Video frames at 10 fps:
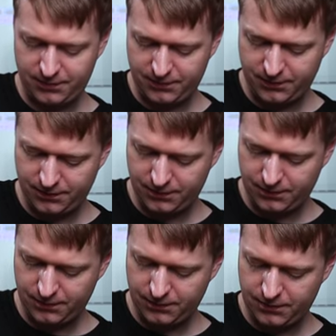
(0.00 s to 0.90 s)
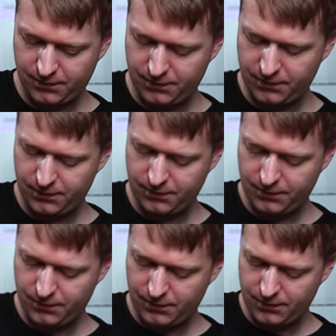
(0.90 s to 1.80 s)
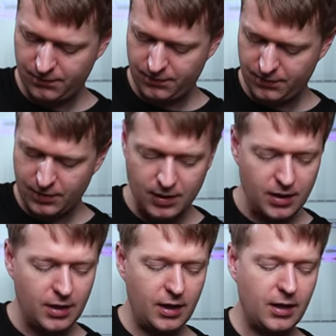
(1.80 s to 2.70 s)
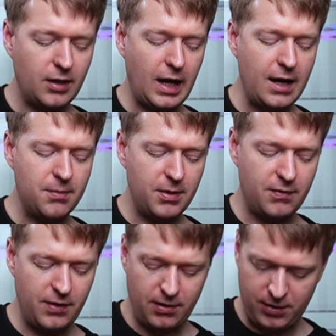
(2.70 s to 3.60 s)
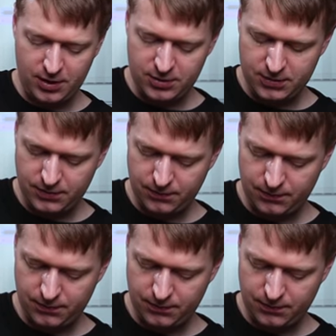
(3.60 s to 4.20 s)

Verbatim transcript: and then I add a bit of variation